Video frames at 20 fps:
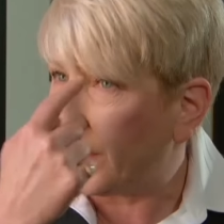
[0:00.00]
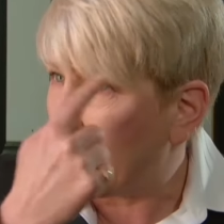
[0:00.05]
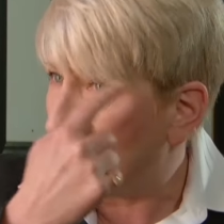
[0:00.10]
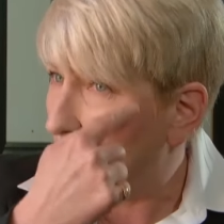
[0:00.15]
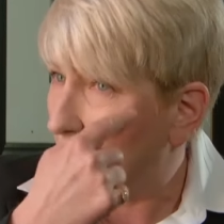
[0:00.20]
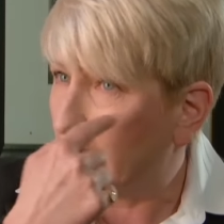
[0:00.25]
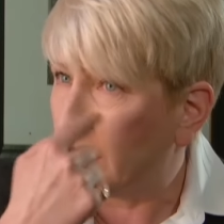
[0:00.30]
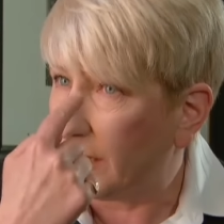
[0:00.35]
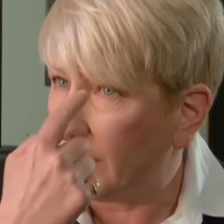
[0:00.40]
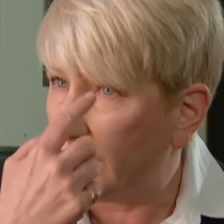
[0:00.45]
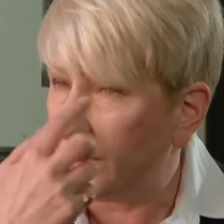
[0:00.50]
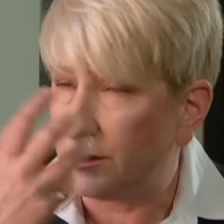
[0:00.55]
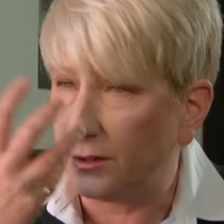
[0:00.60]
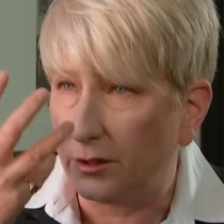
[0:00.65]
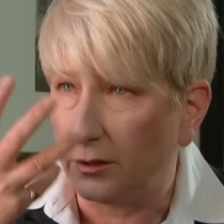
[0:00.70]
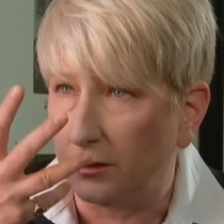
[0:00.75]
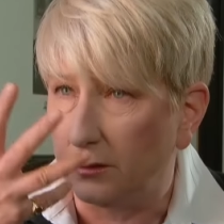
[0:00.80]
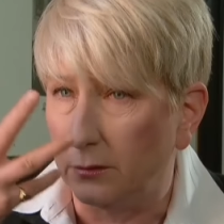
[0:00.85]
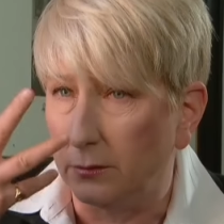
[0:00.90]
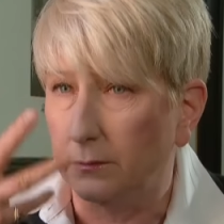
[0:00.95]
the eyelid
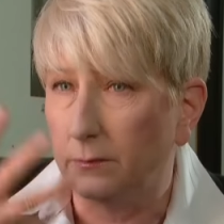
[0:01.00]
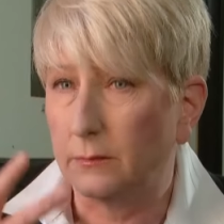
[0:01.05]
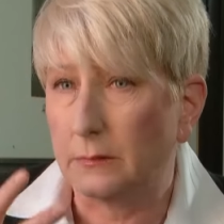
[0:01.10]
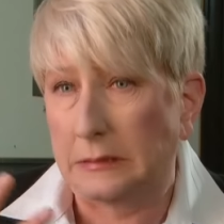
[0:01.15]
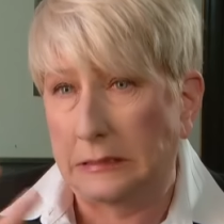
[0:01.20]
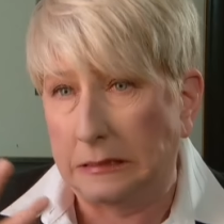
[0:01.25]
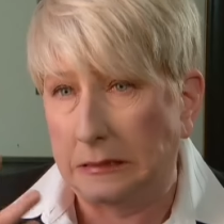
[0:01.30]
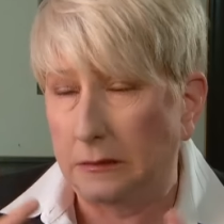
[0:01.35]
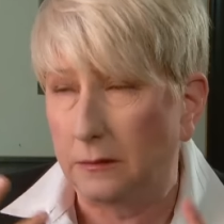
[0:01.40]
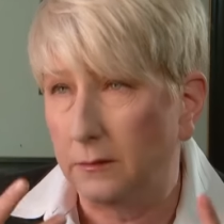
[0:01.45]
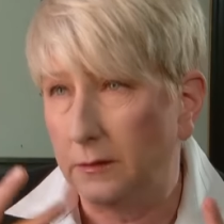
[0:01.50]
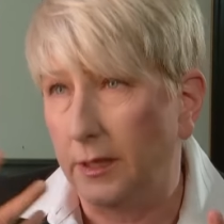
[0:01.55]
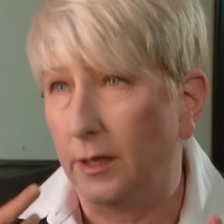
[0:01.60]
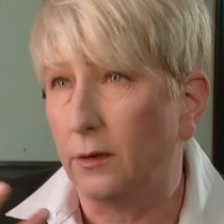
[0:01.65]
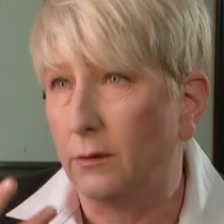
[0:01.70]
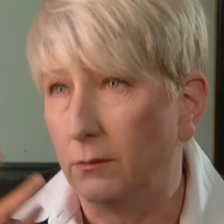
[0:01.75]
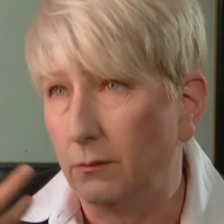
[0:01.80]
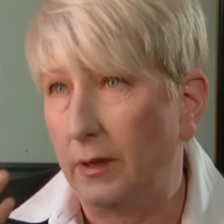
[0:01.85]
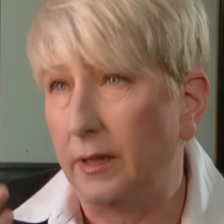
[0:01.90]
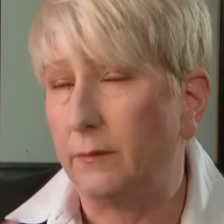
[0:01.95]
to you
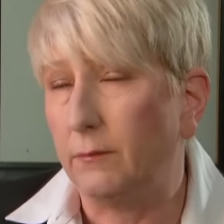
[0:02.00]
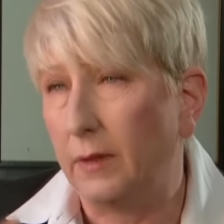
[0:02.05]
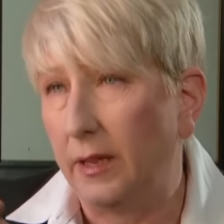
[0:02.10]
know,